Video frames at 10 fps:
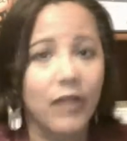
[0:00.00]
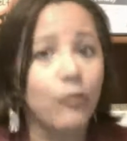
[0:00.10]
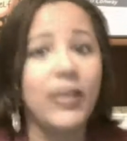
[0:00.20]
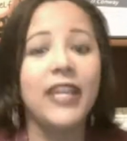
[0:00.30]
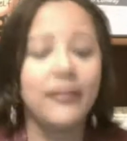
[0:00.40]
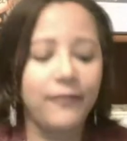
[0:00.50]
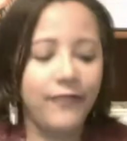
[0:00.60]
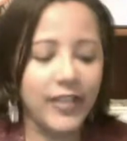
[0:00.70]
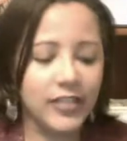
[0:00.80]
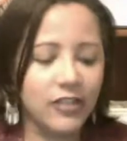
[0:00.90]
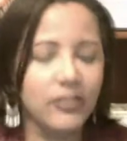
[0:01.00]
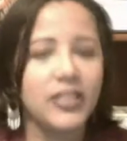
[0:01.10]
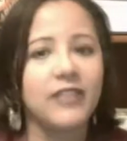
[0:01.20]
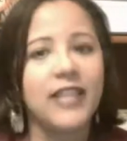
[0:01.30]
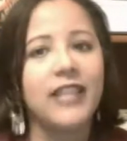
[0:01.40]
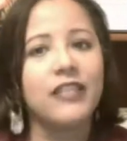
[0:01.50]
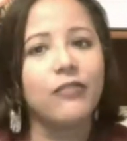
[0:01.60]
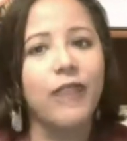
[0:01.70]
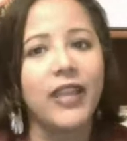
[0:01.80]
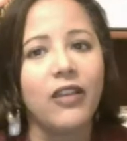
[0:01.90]
We convince ourselves that's
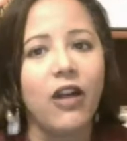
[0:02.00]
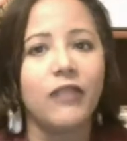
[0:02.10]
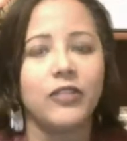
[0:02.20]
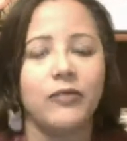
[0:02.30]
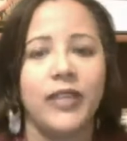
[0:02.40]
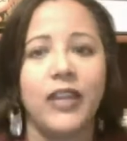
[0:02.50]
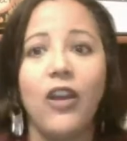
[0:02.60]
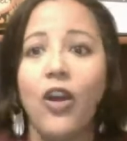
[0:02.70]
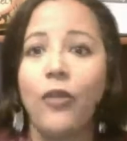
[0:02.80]
the right golf swing,